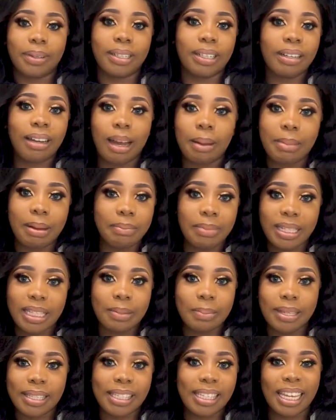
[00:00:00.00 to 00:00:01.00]
But don't come and
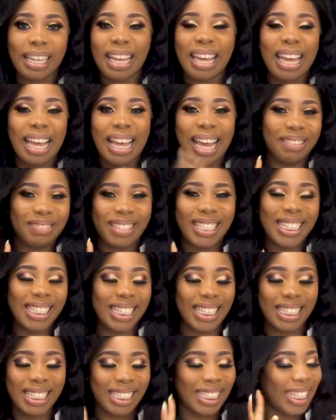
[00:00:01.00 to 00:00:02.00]
meet me and say, I'm
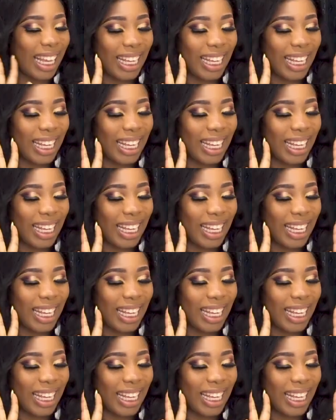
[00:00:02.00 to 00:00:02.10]
this